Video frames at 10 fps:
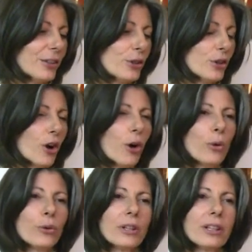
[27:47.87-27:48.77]
your
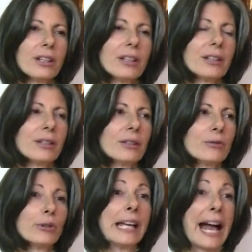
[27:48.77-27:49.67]
own
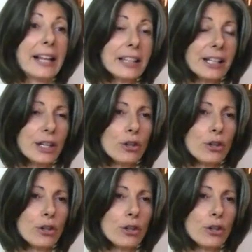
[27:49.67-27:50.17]
reality,